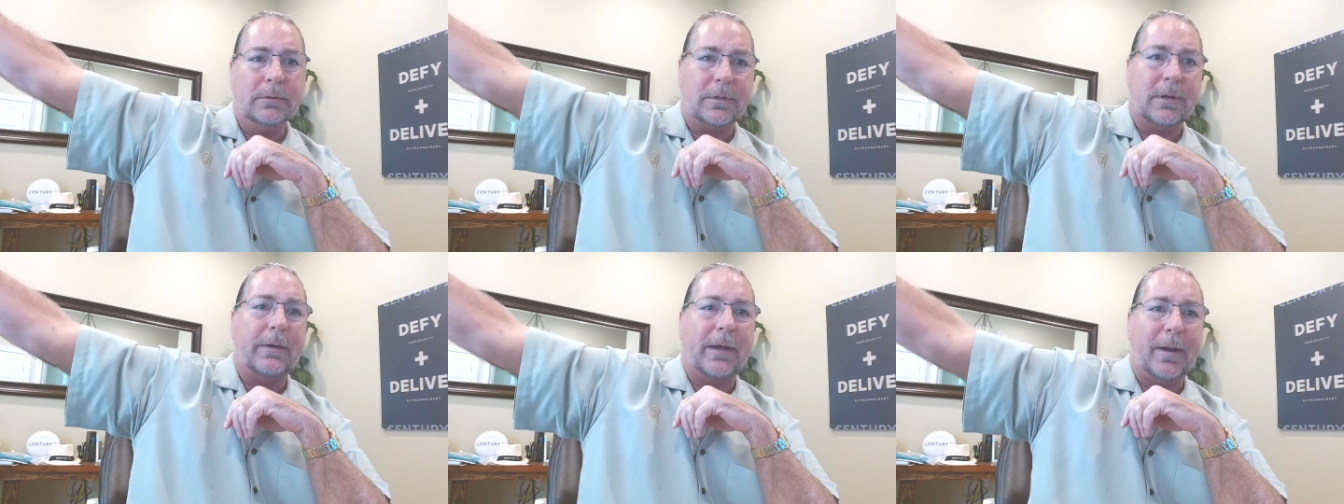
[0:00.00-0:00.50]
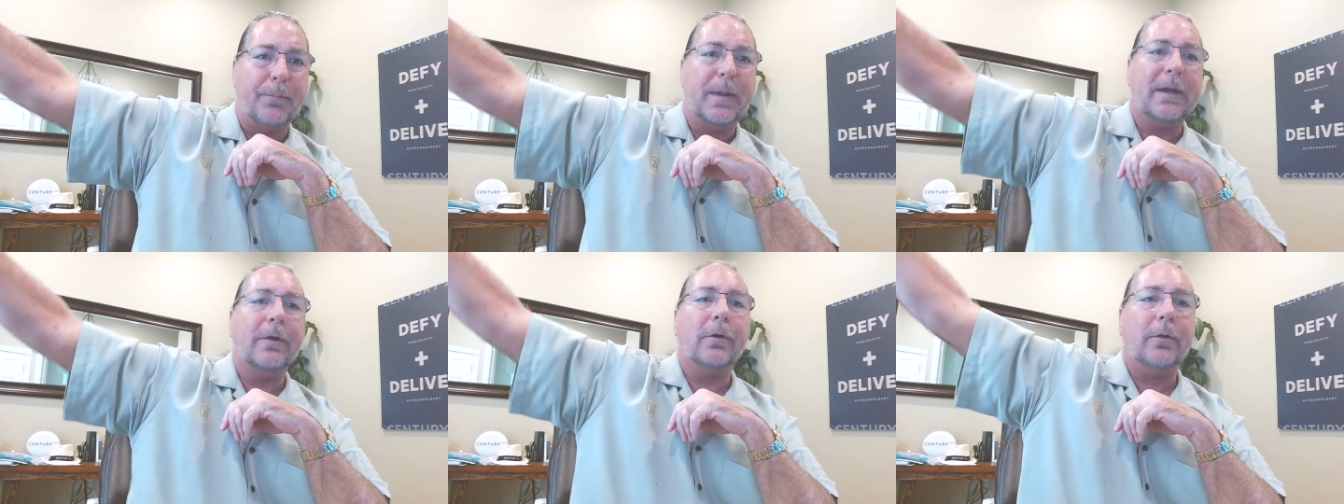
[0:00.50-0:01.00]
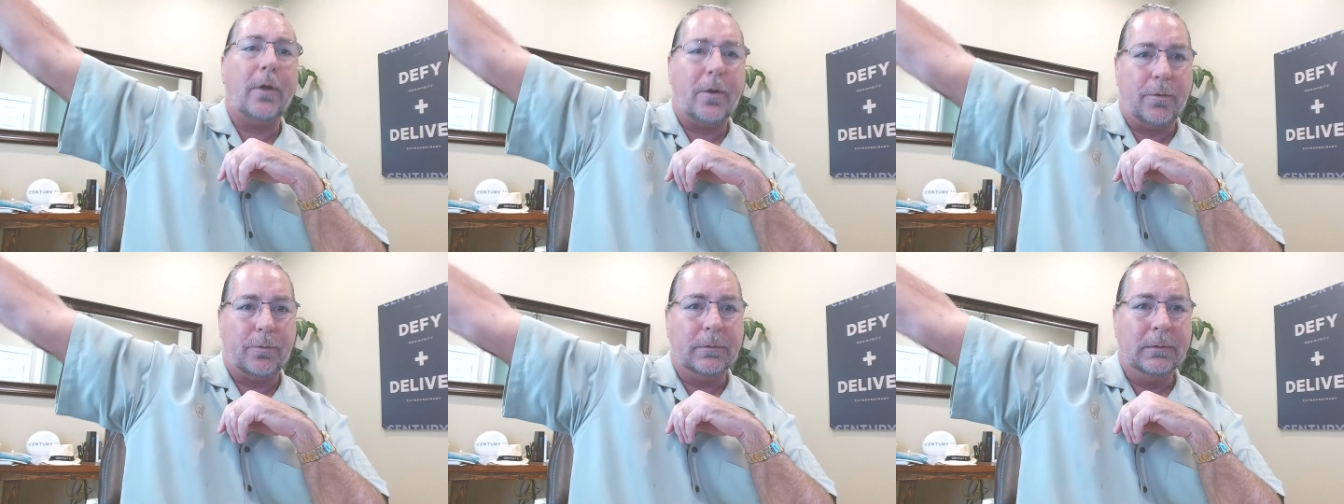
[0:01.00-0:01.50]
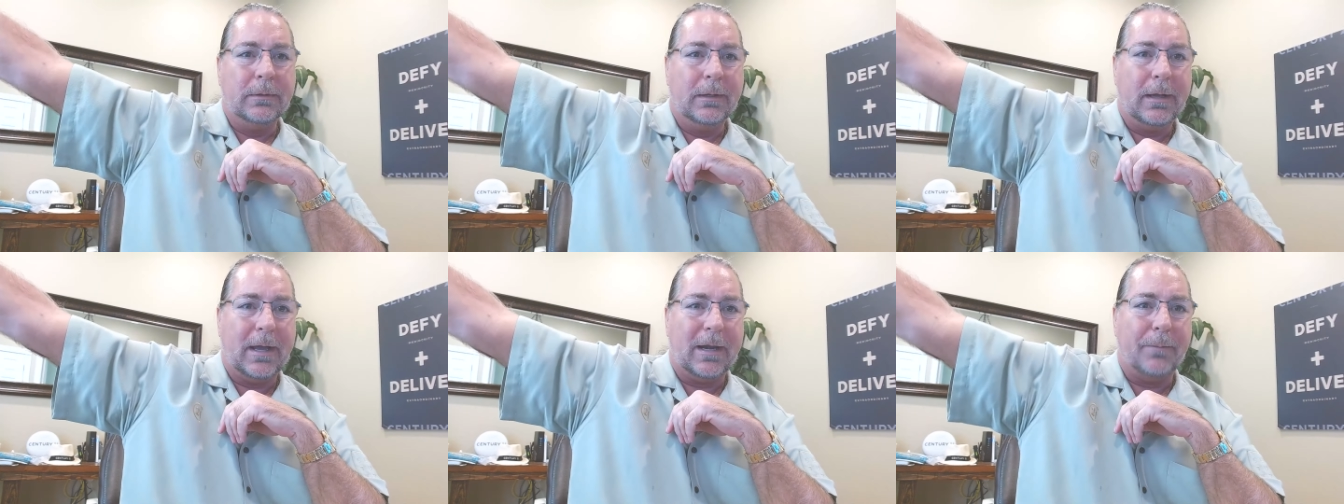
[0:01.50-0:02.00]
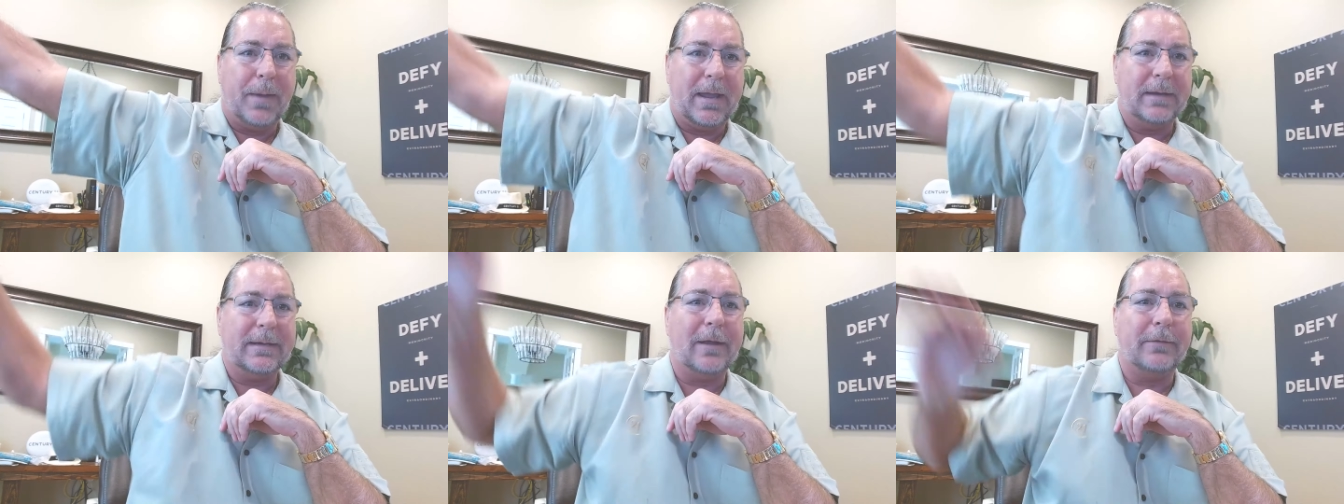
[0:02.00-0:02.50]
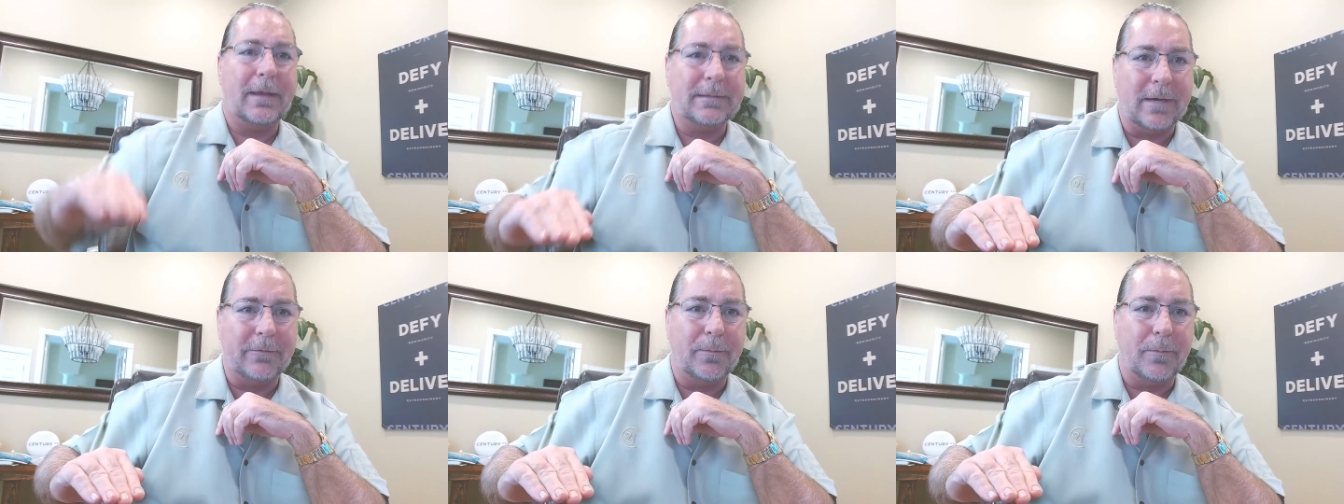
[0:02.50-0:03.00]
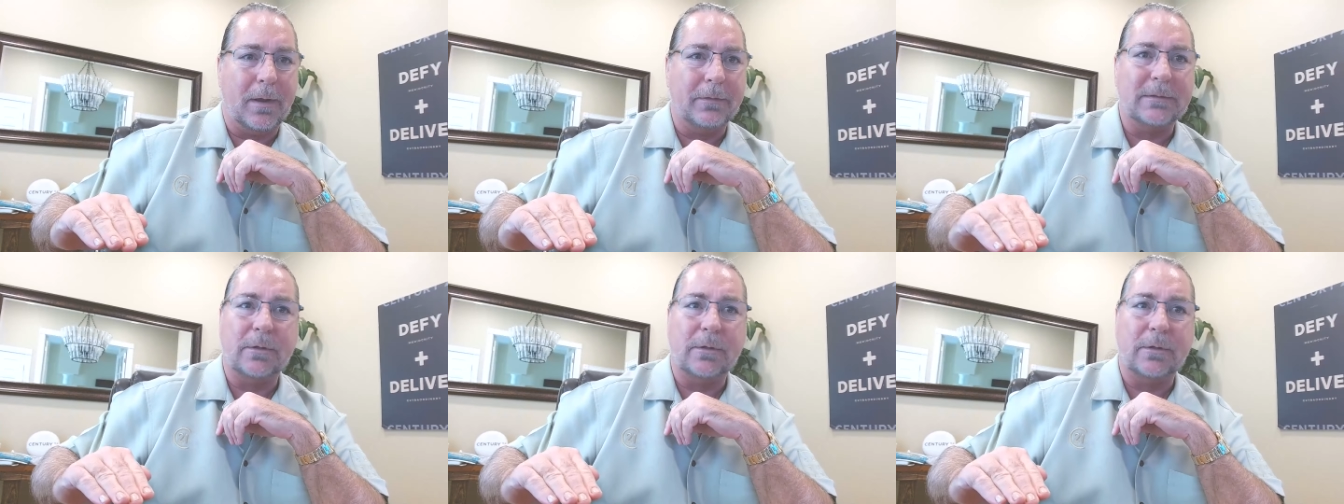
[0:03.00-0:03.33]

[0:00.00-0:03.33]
So now I got a bigger loan and I'm paying down less every month.